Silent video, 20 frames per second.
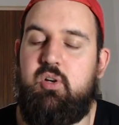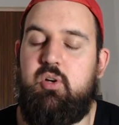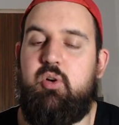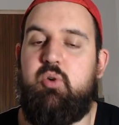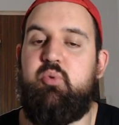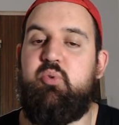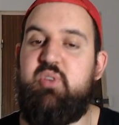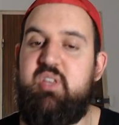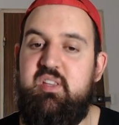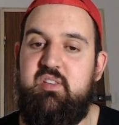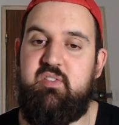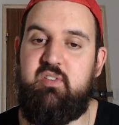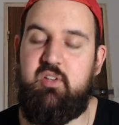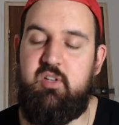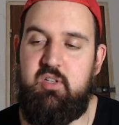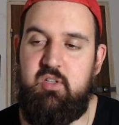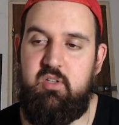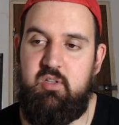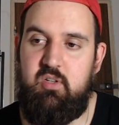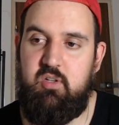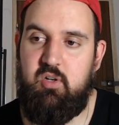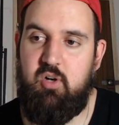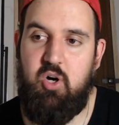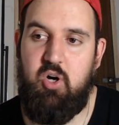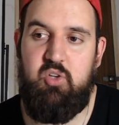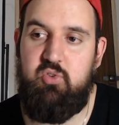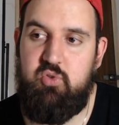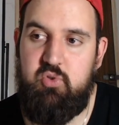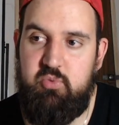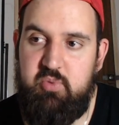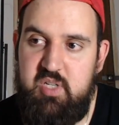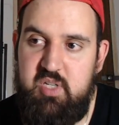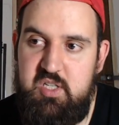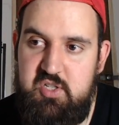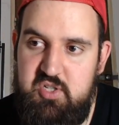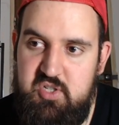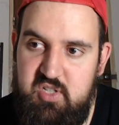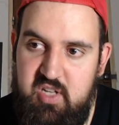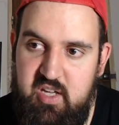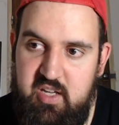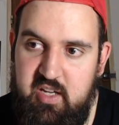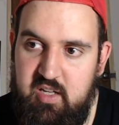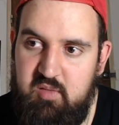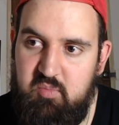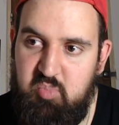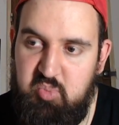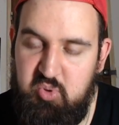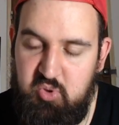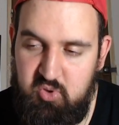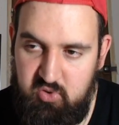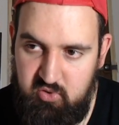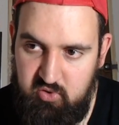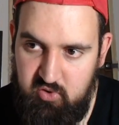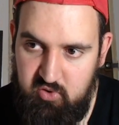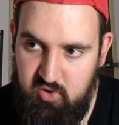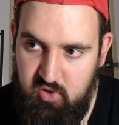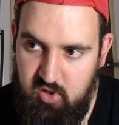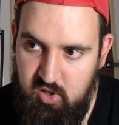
a reason onto which they can put